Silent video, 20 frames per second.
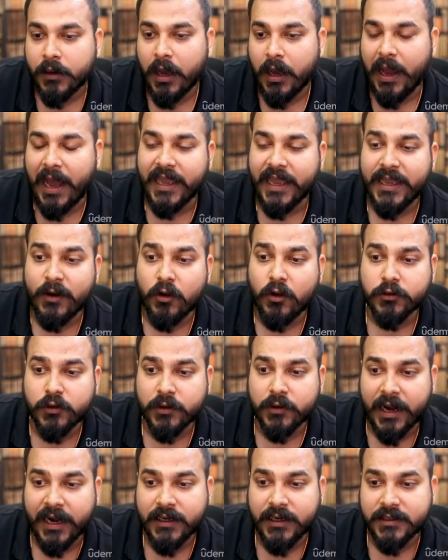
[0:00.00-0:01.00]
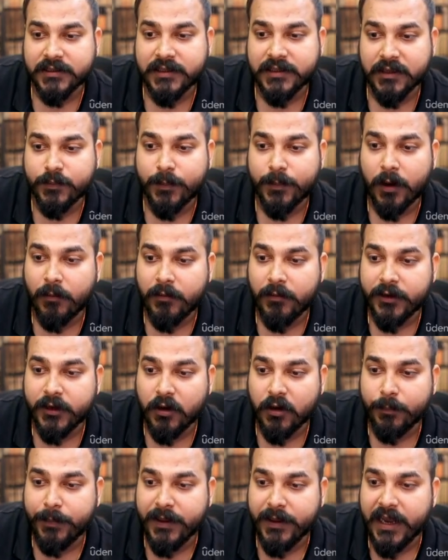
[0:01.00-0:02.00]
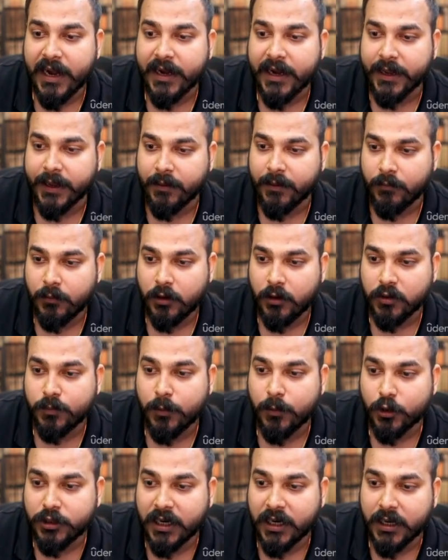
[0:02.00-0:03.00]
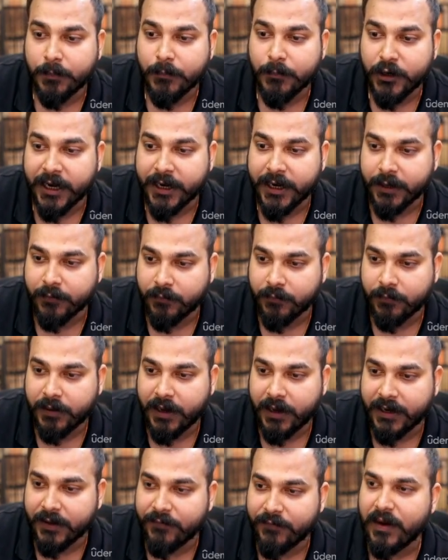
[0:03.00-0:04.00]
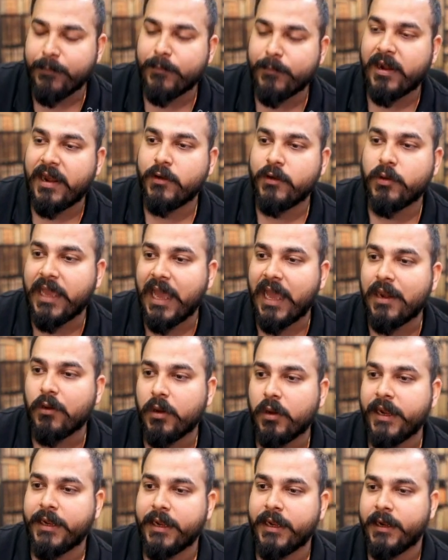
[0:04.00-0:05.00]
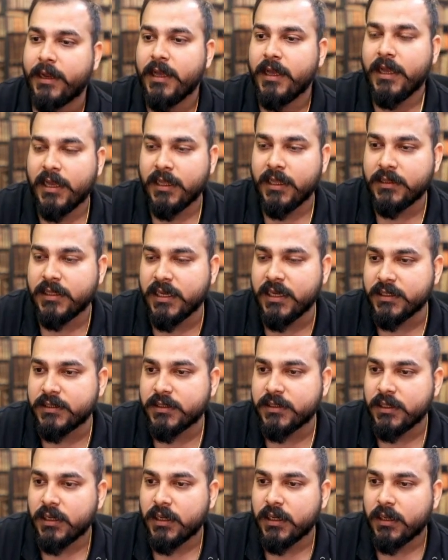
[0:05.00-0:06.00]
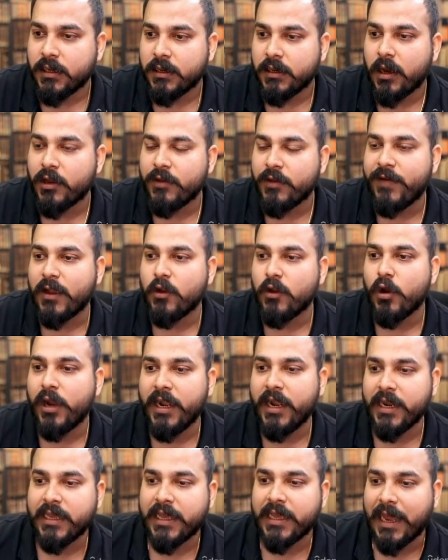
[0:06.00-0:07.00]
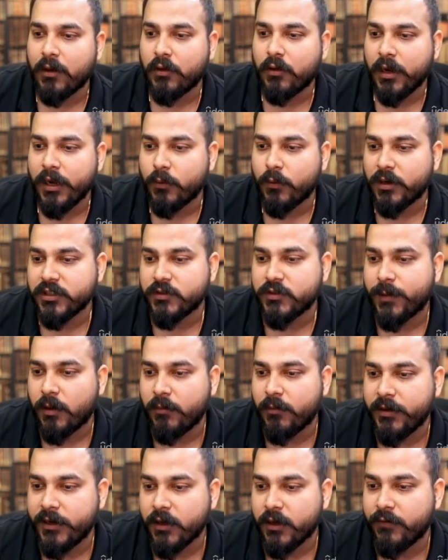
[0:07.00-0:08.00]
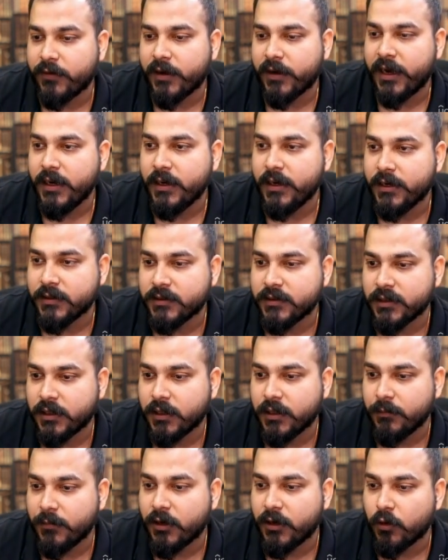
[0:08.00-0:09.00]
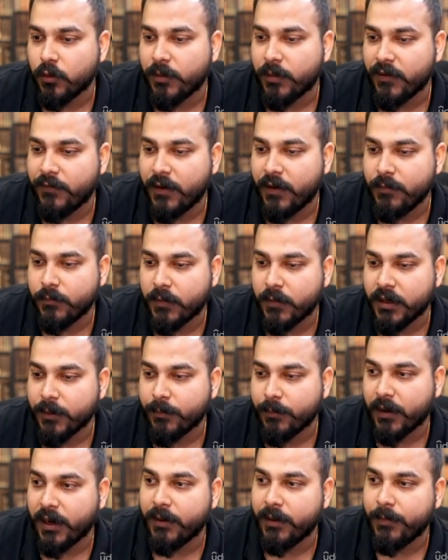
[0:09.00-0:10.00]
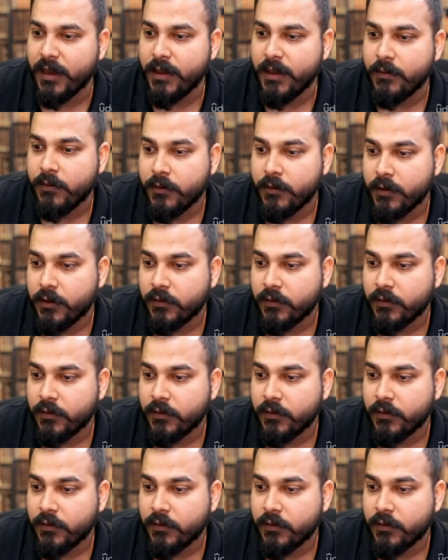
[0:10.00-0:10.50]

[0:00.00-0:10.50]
Now I can also write this as probability of B and A because both are commutative, right? If I try to calculate it in this, now if I go ahead and calculate what is probability of red, it is nothing but 2 by 5 multiplied by